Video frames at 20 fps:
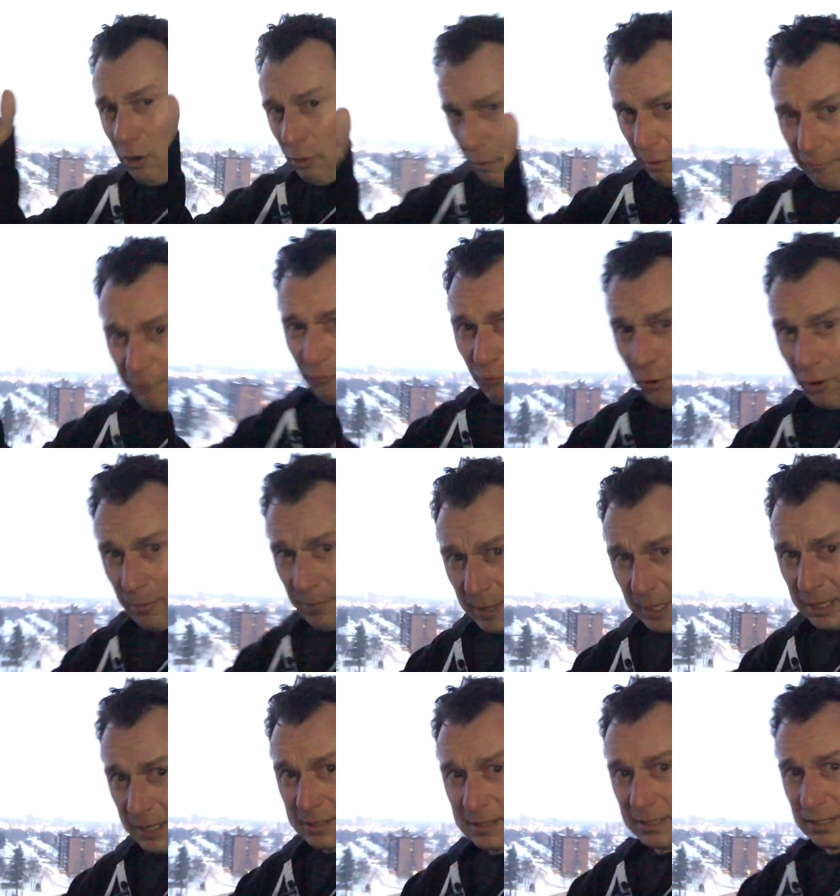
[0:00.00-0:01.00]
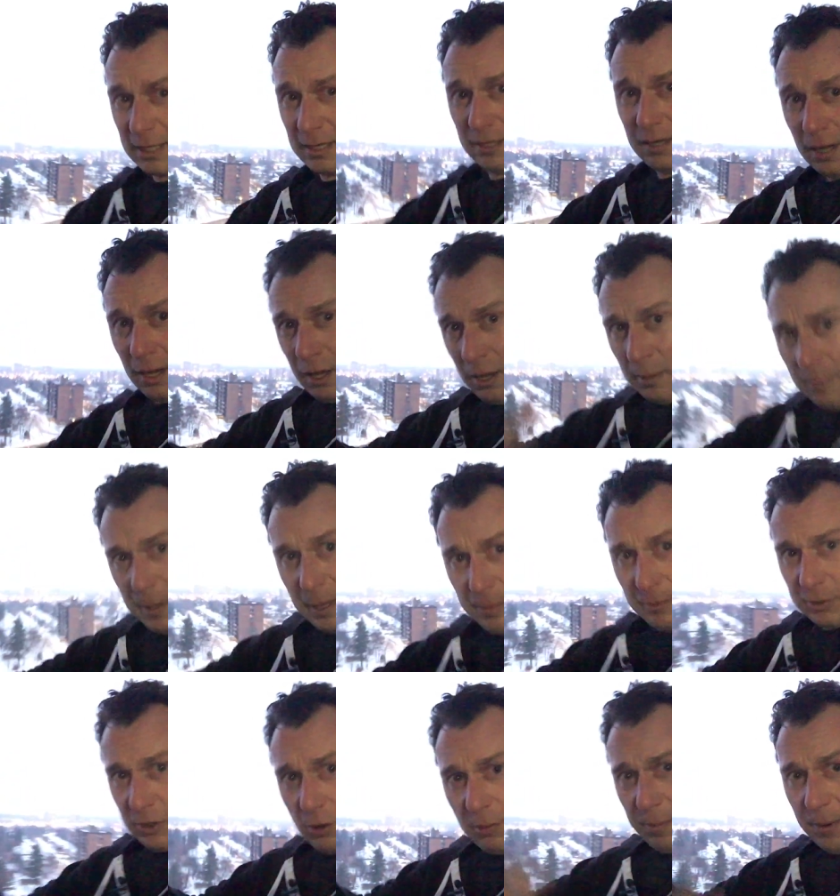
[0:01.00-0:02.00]
We're four minutes in.
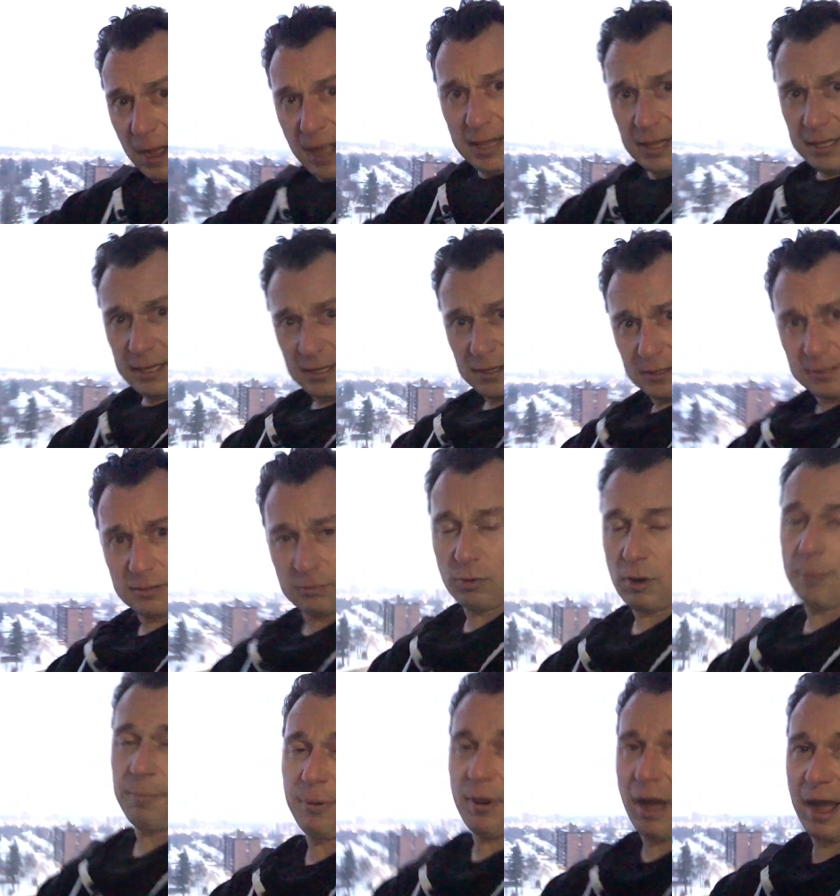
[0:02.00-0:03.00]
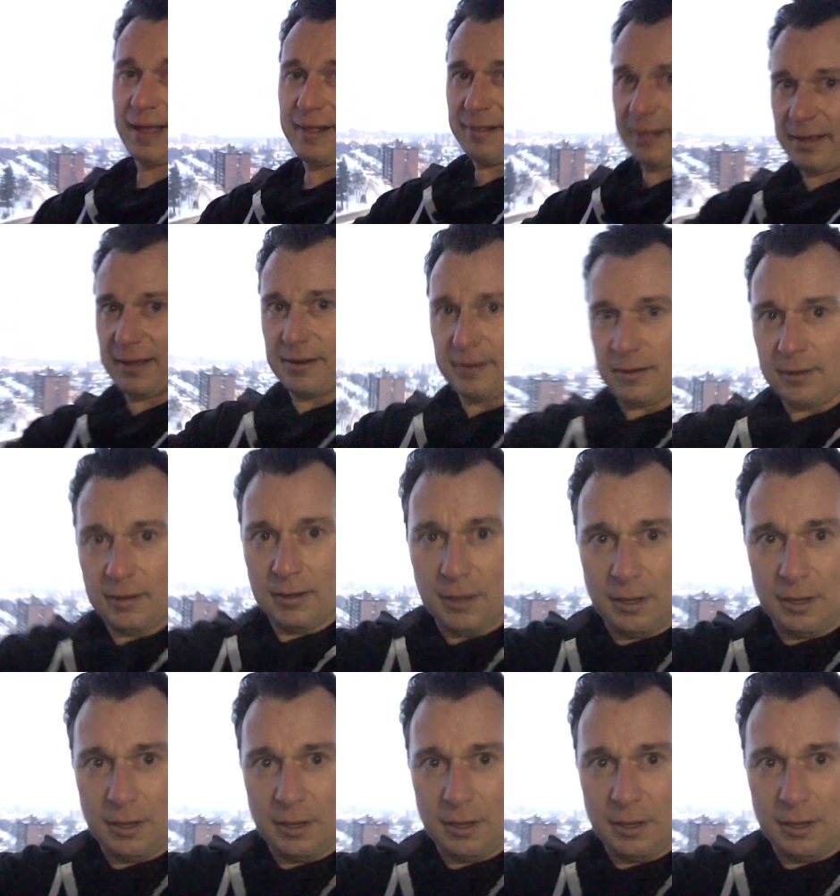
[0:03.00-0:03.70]
People don't pile in until, well, pile in.